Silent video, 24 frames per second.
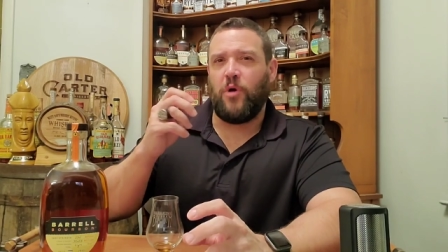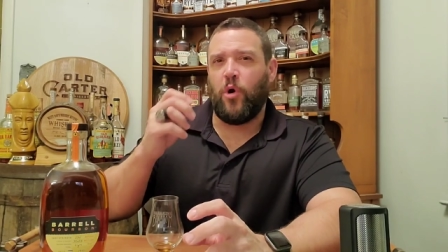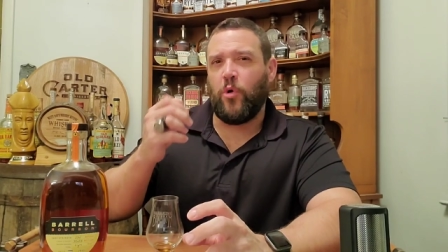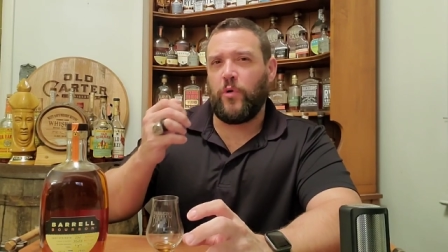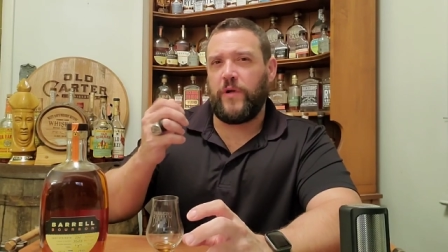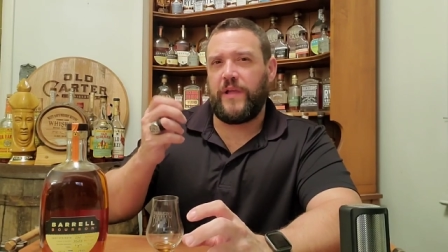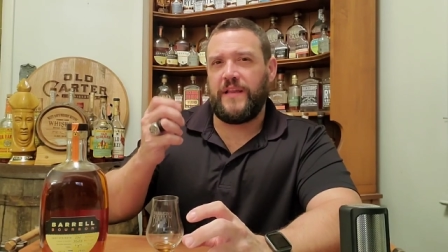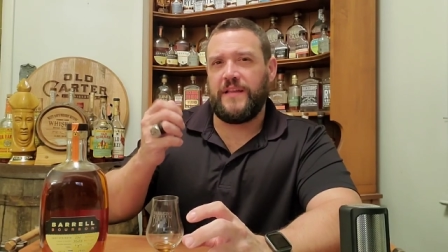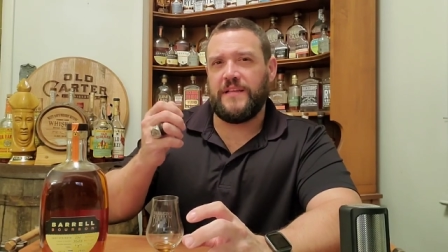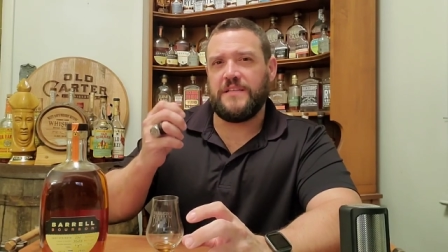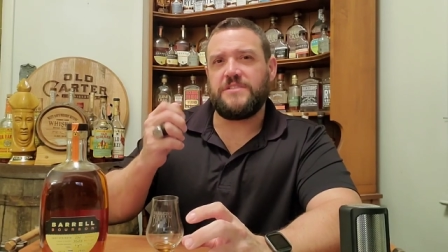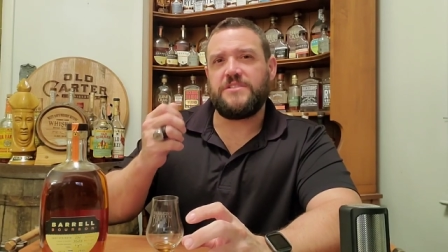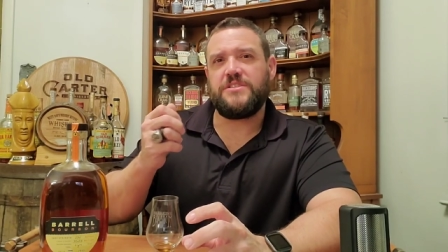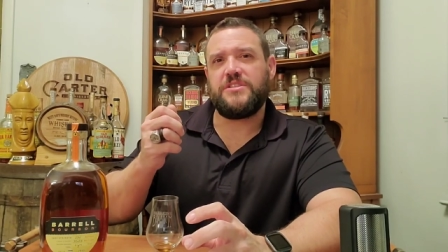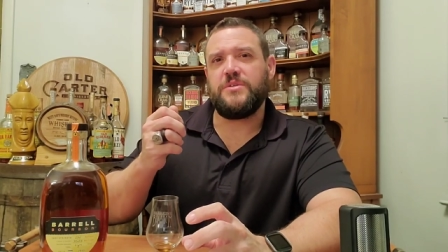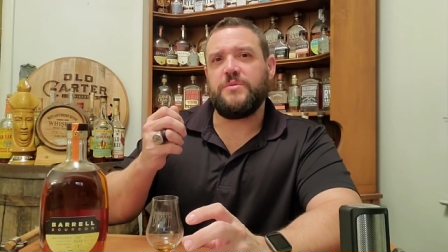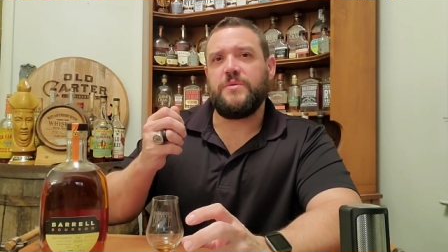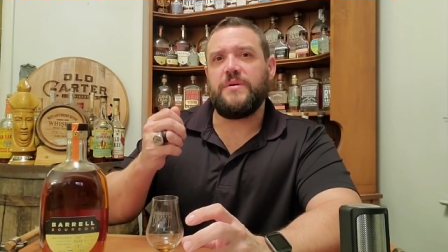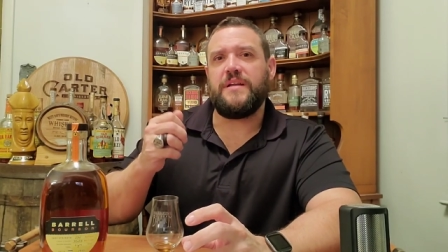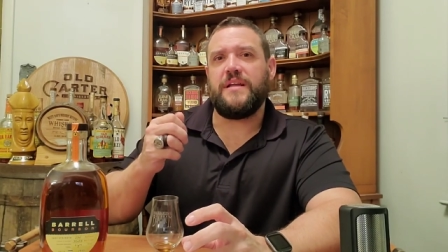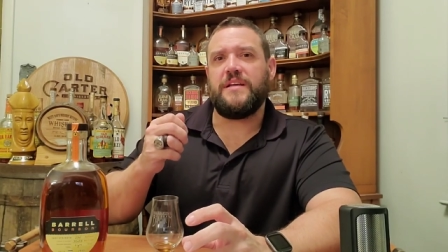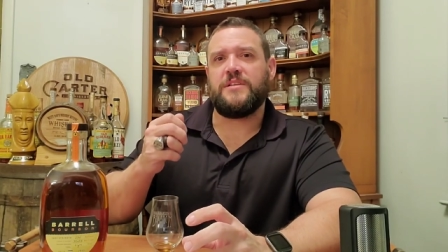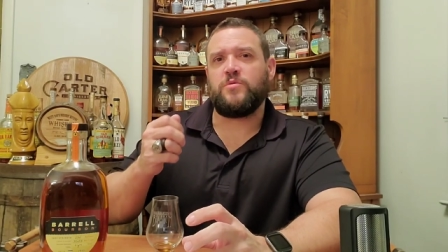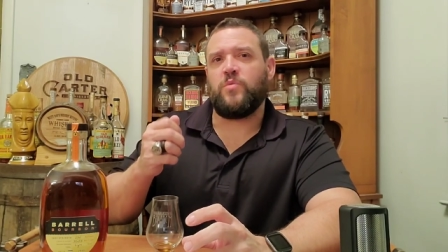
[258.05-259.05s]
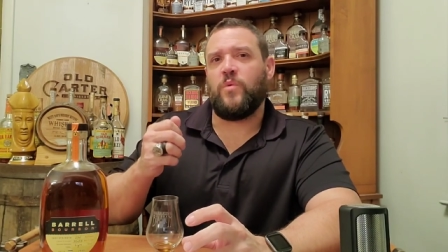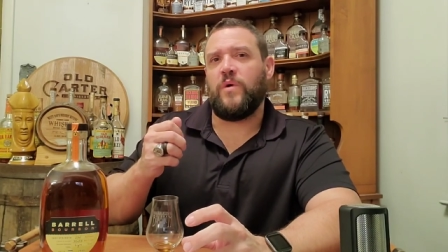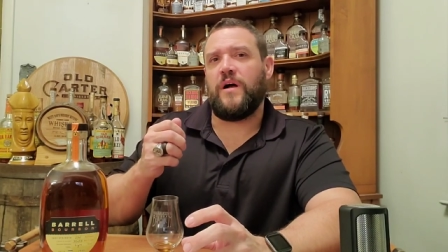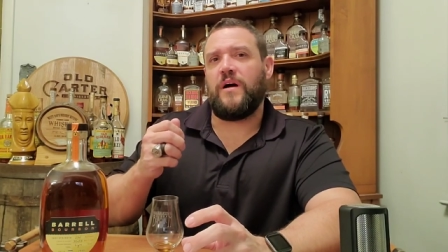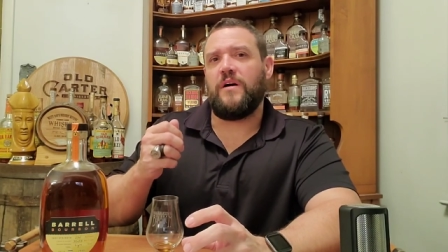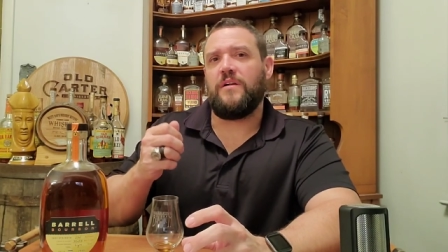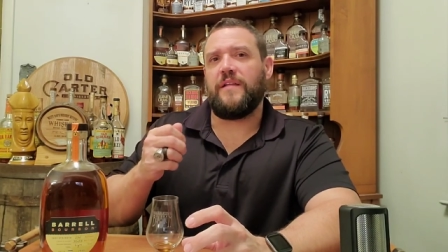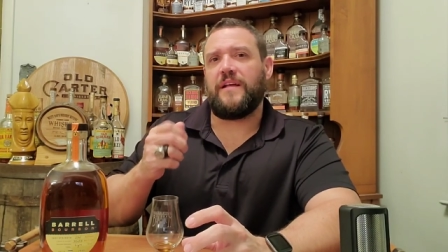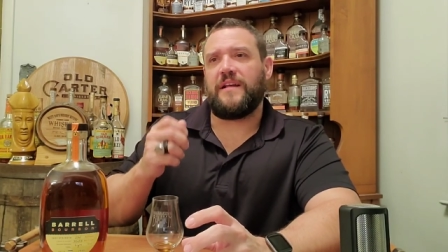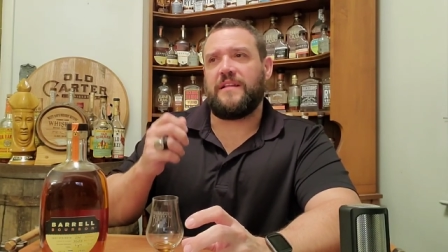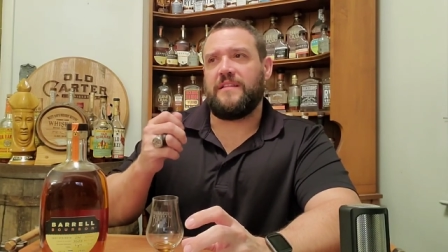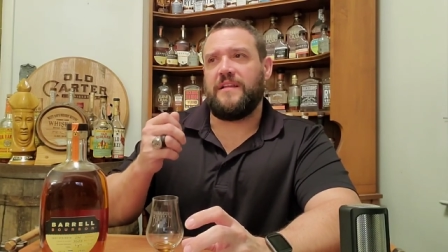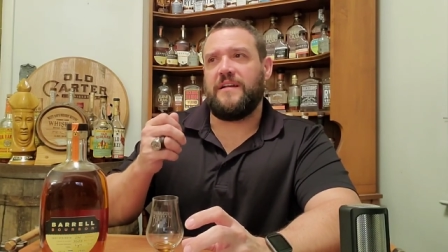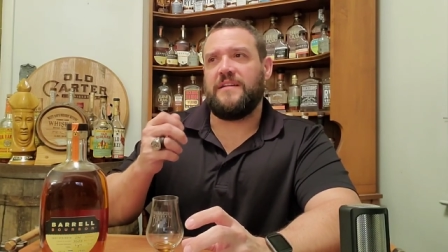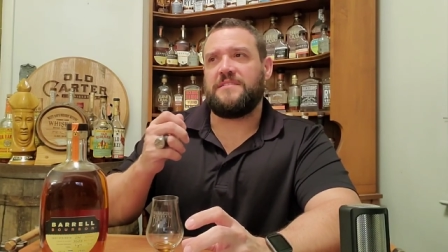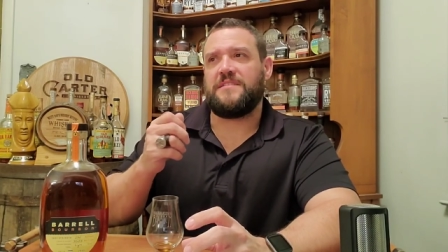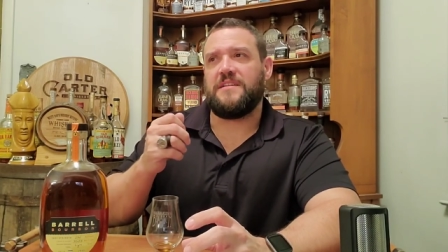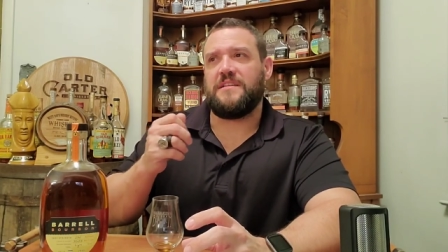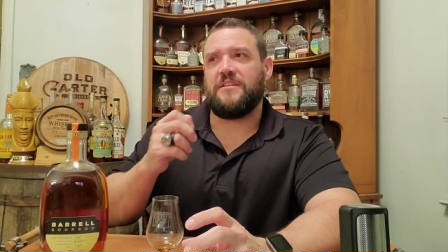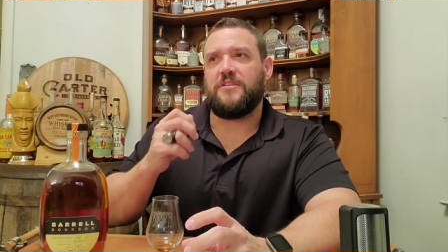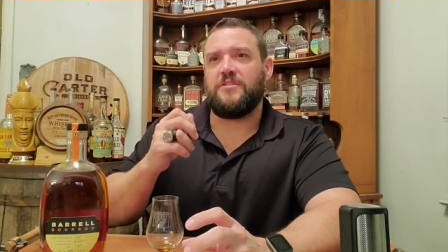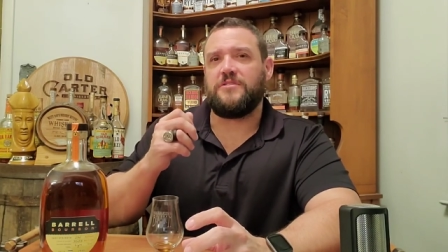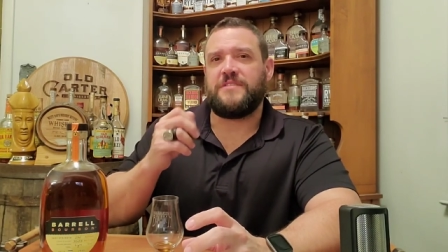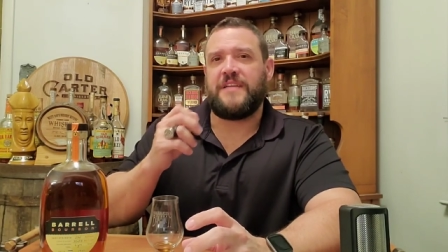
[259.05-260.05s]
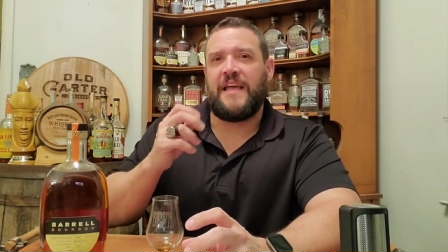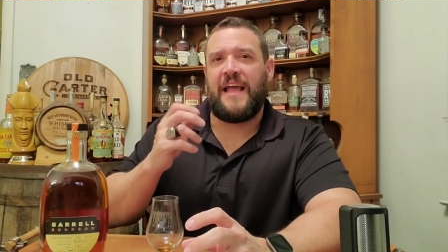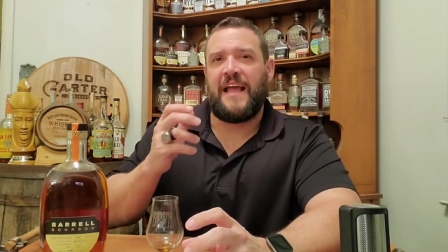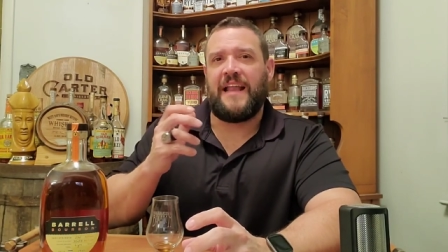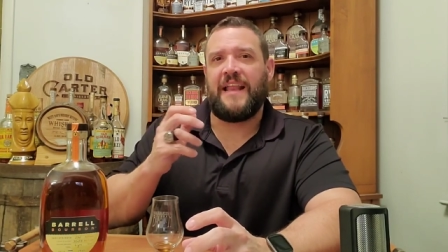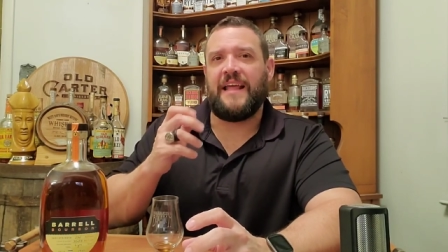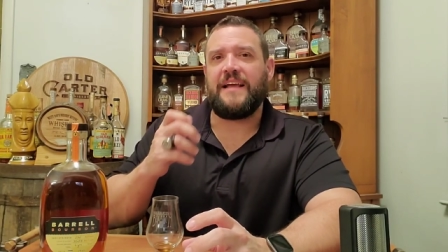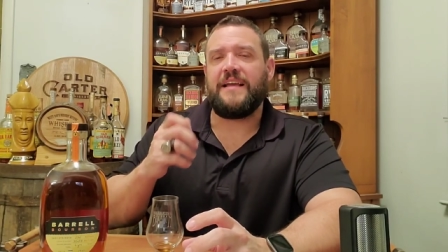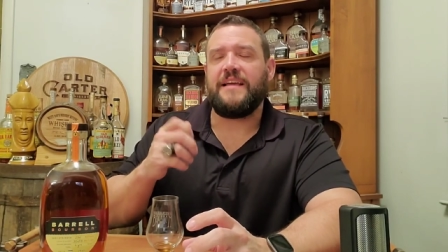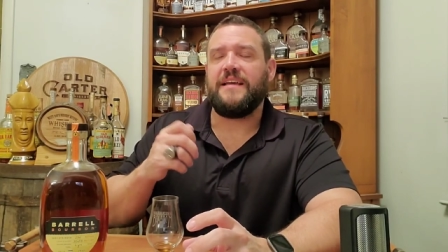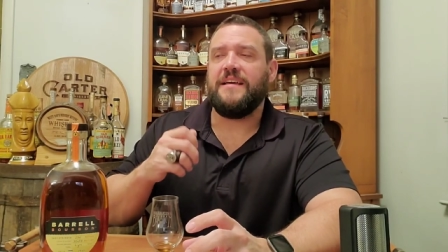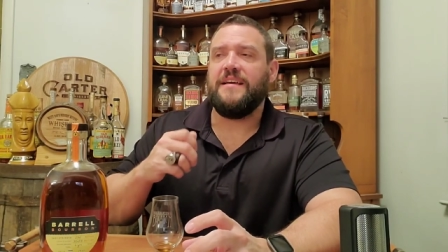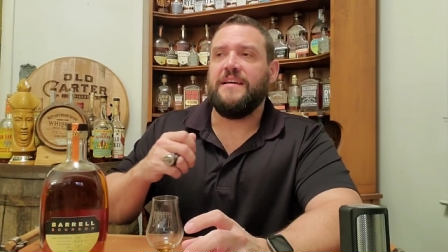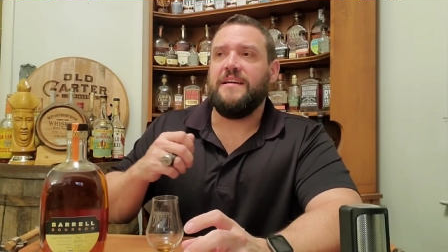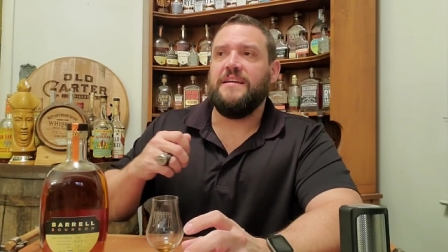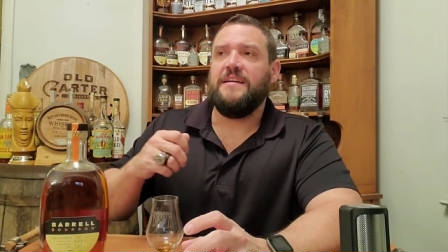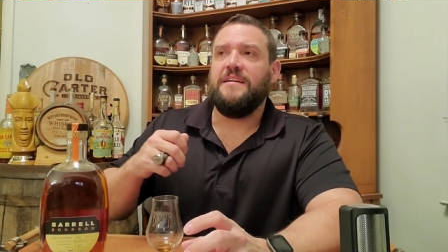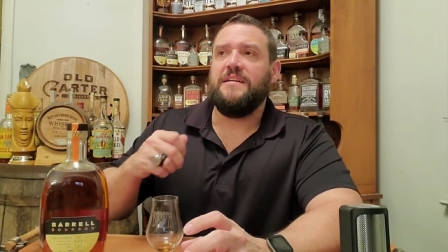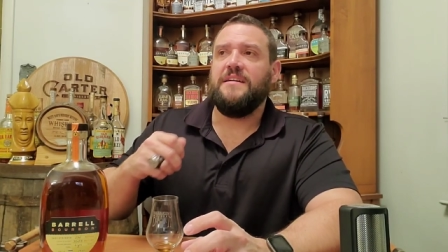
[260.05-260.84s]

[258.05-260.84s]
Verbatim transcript: oakiness to it as well. Like it's a little tannic.